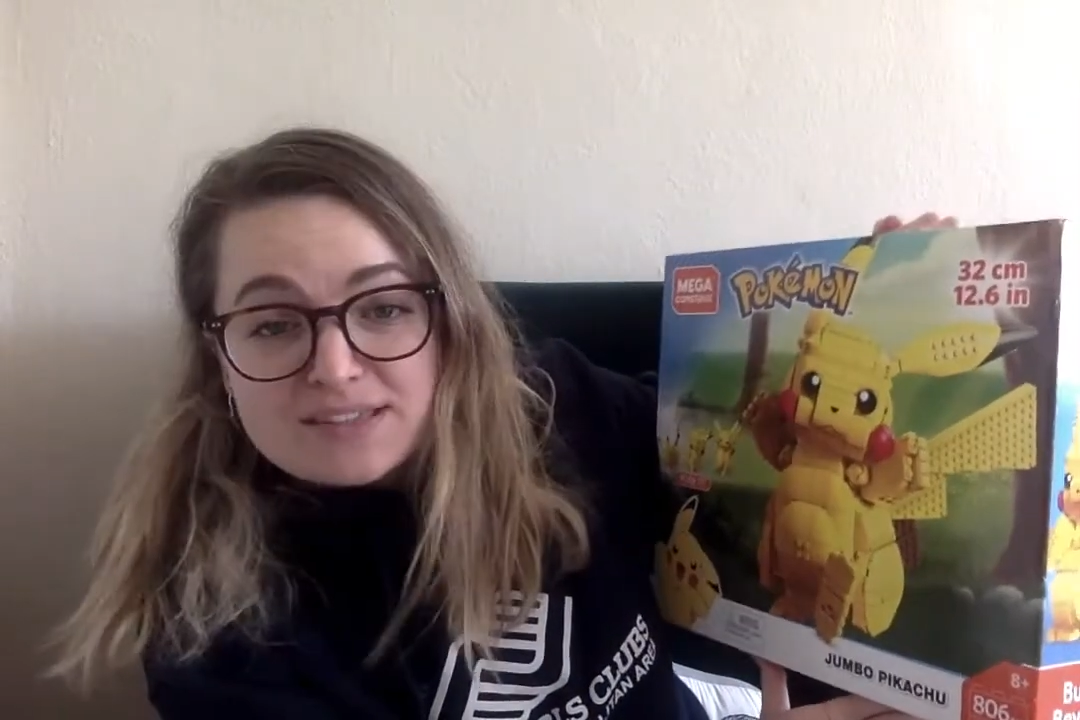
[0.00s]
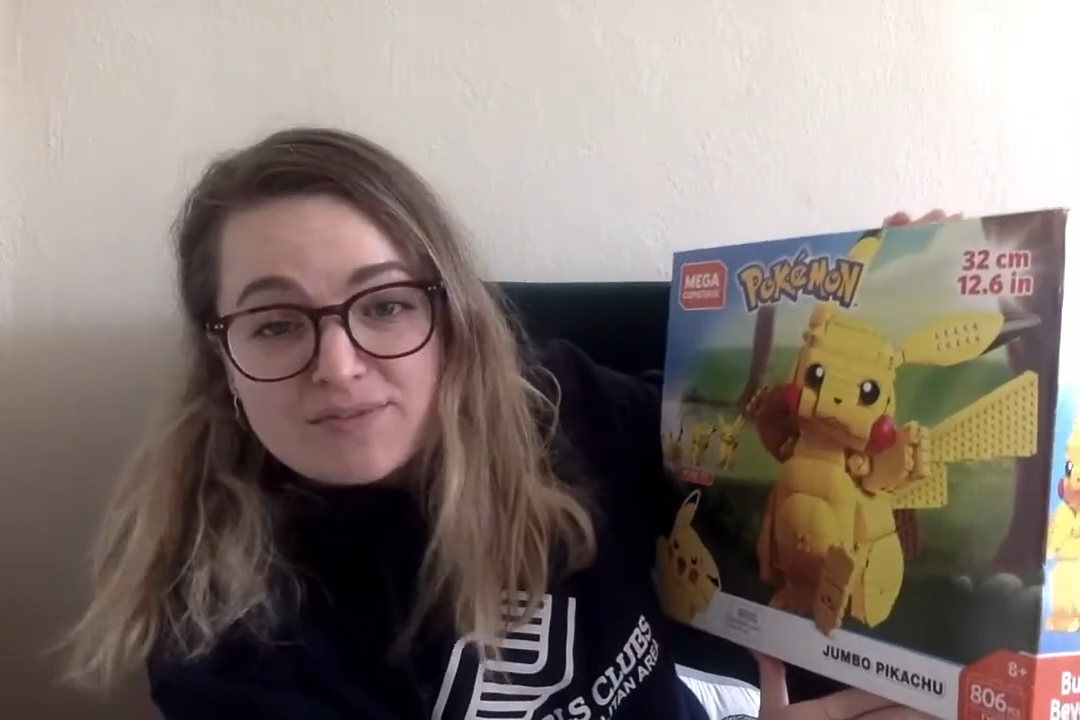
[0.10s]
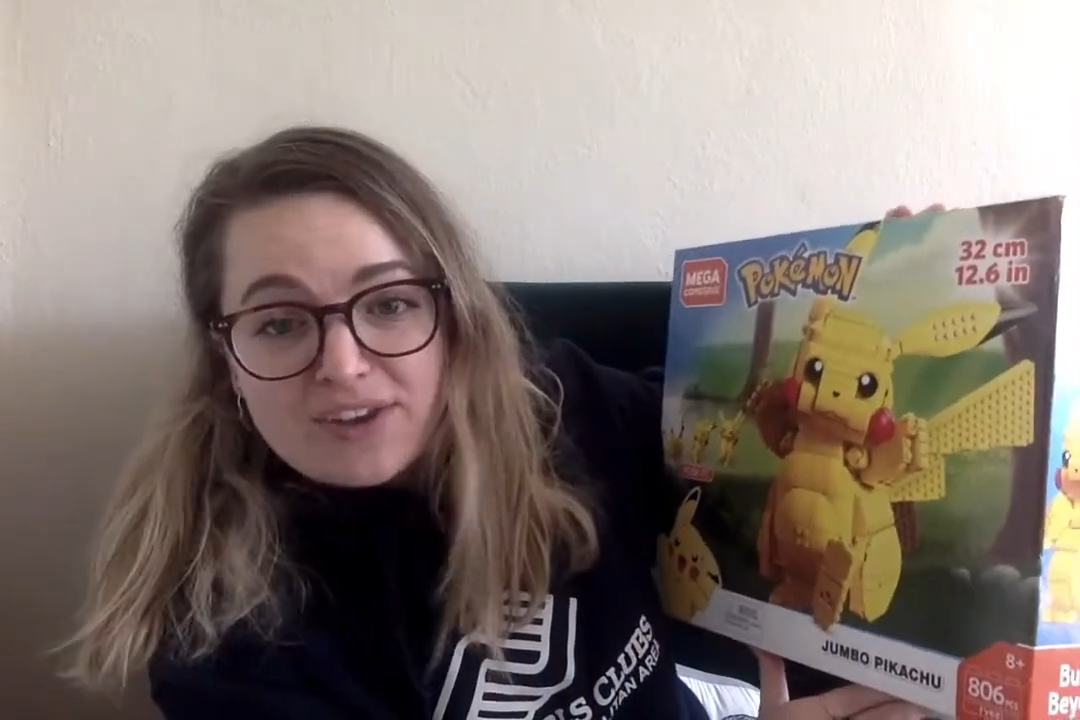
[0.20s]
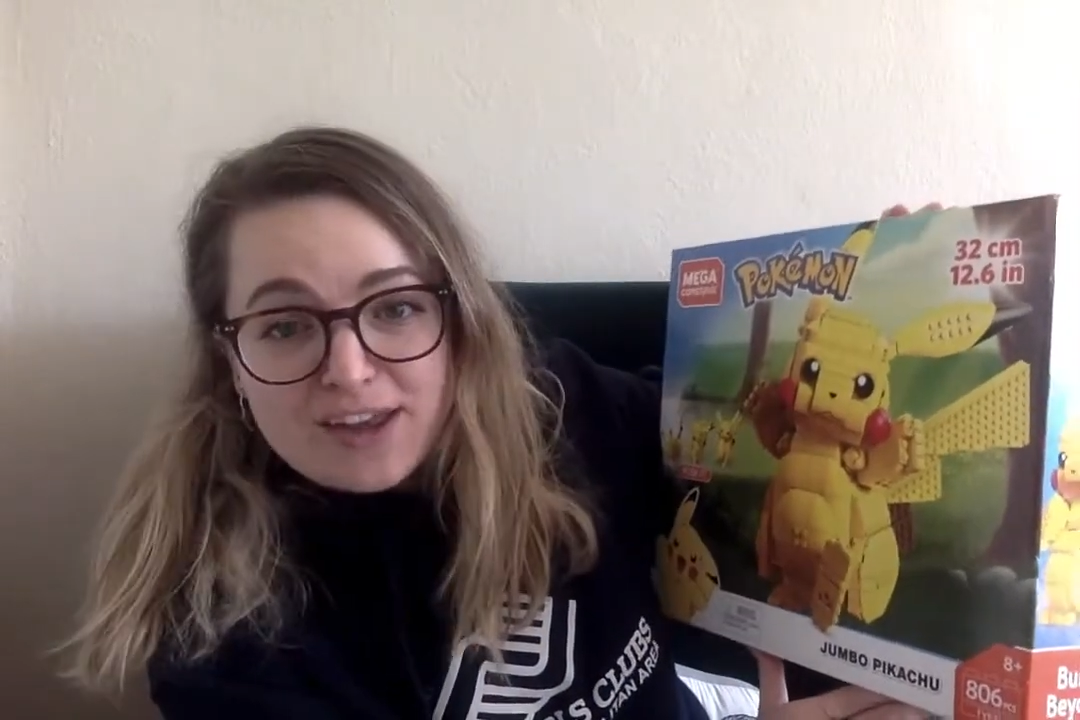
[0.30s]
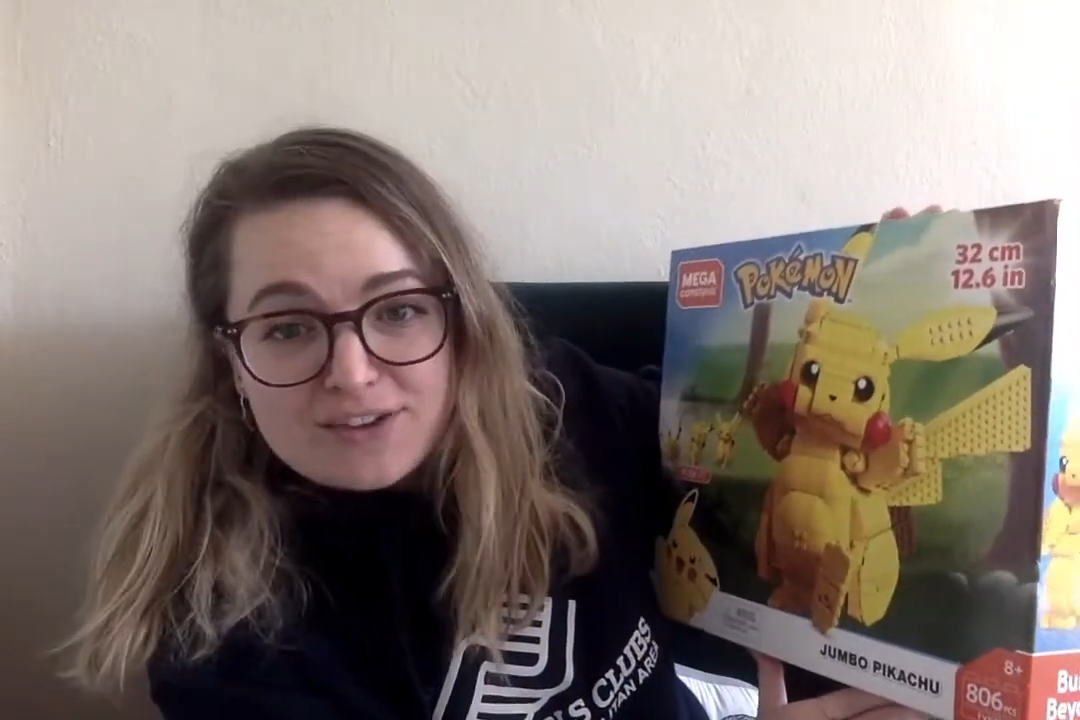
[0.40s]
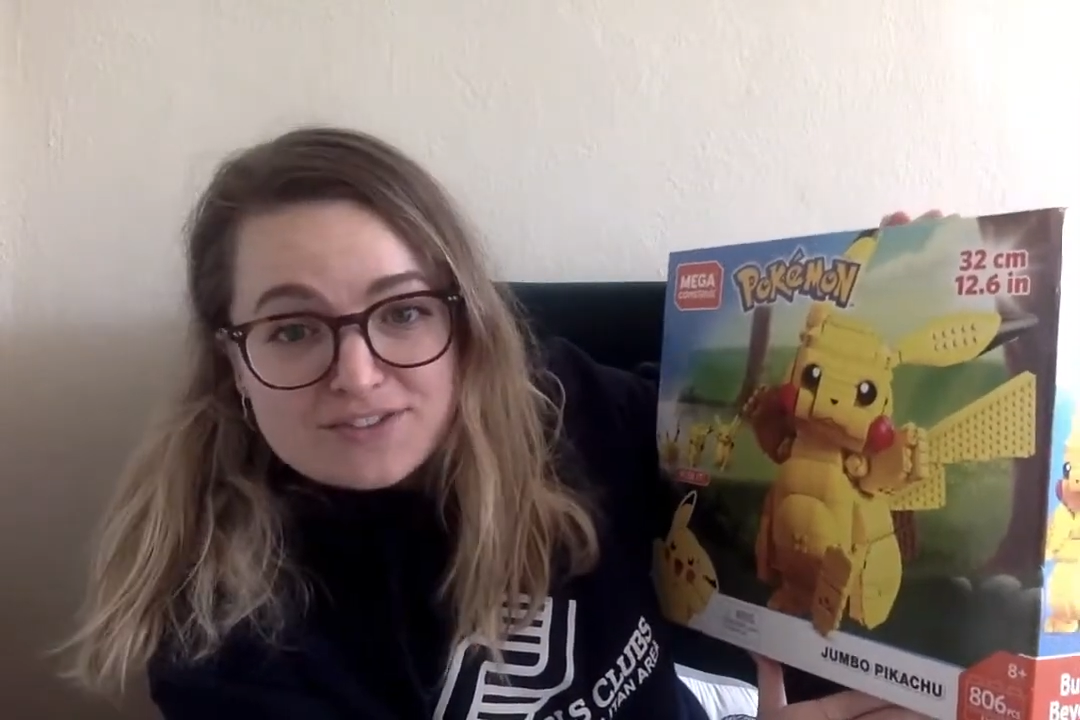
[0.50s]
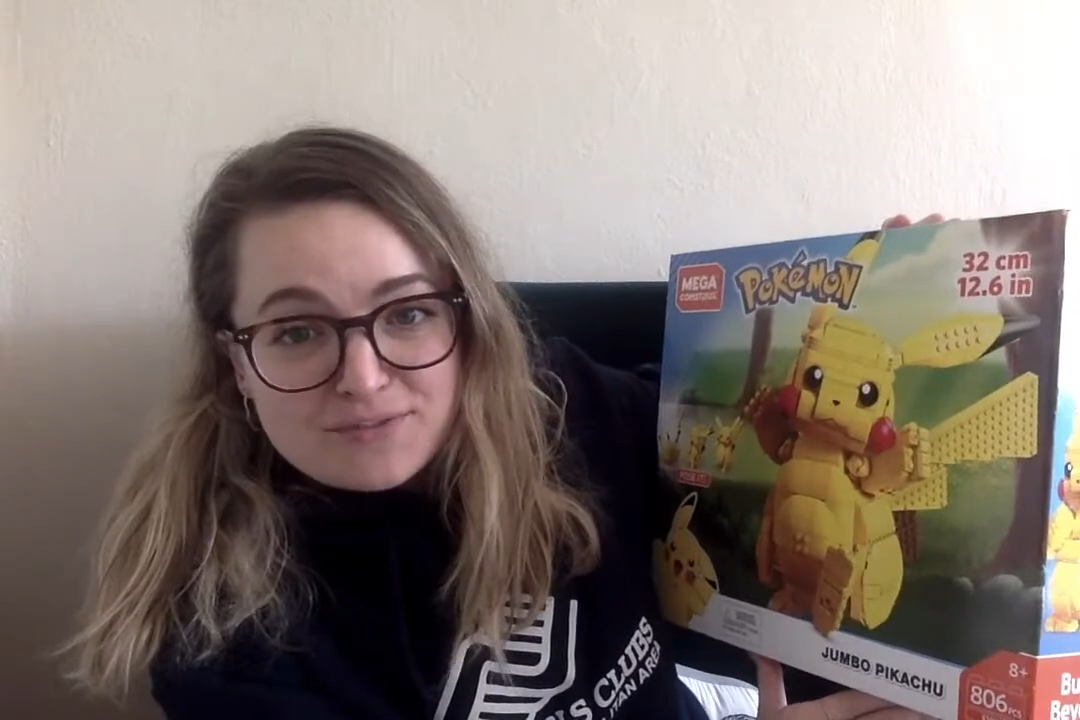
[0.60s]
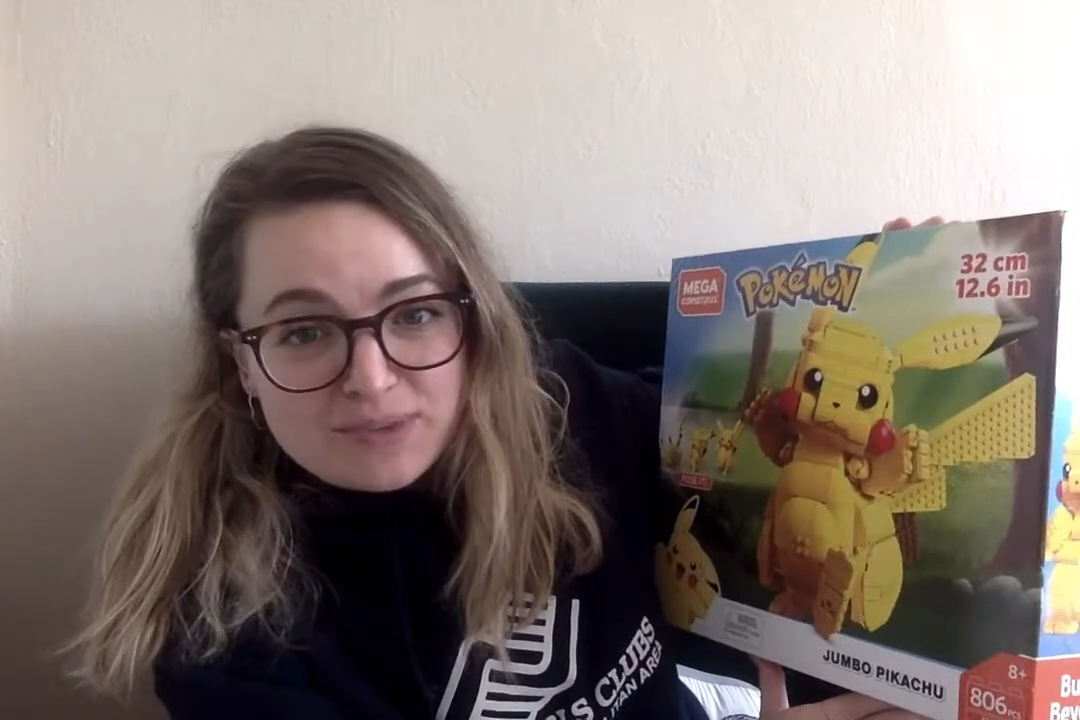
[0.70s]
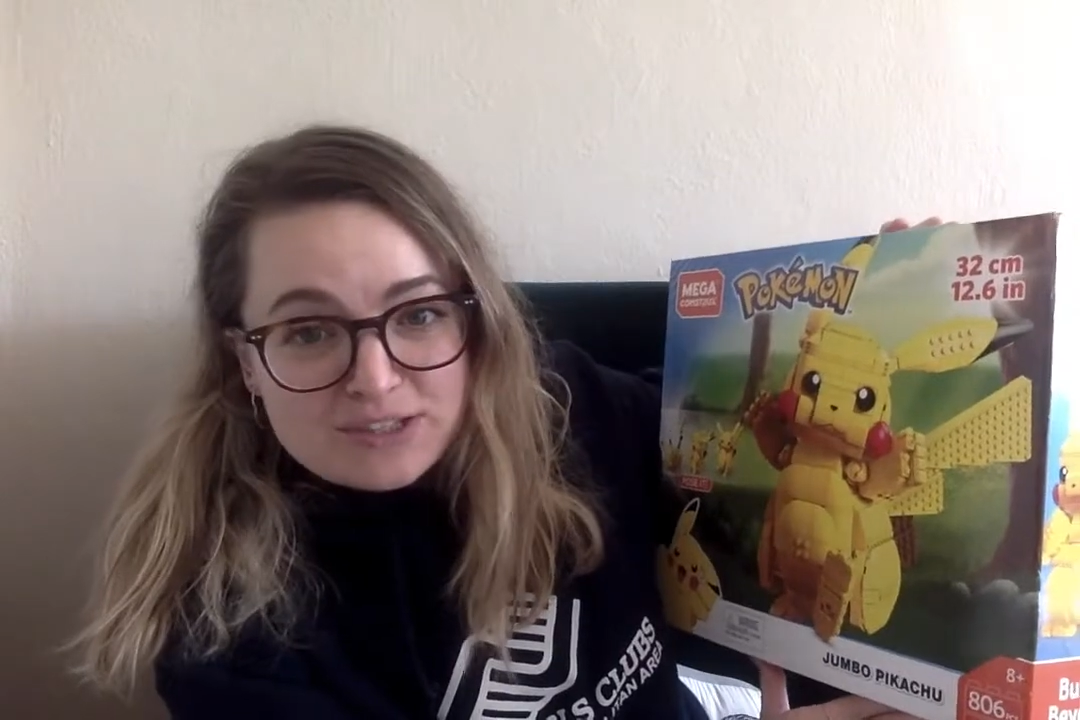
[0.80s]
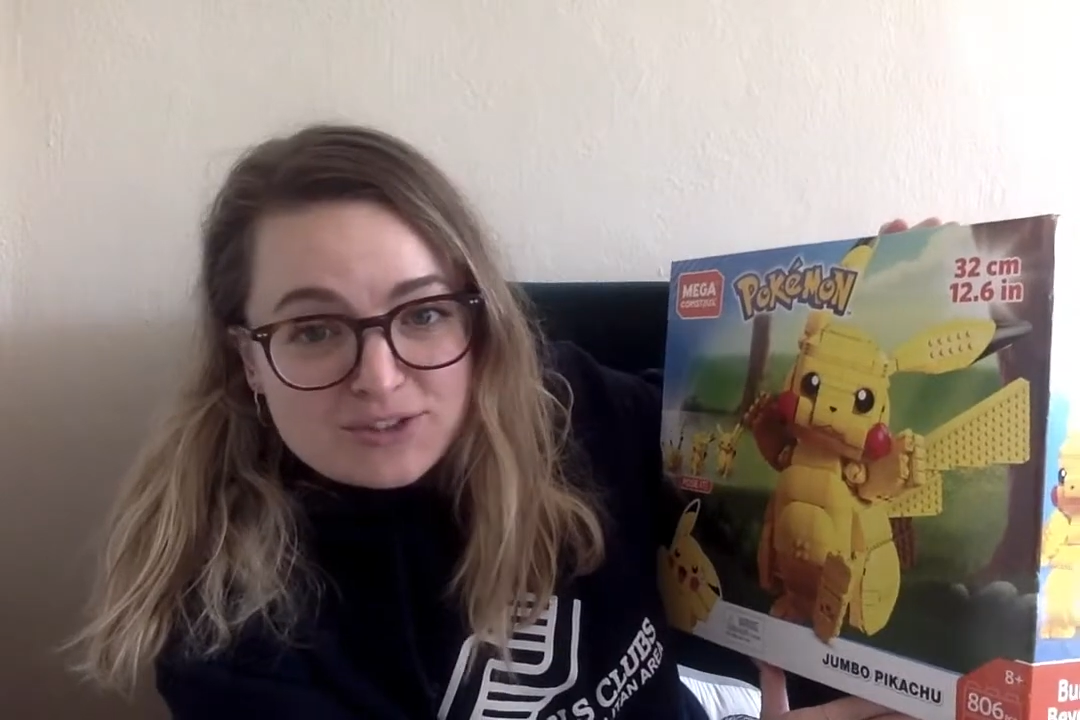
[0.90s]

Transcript: some videos of me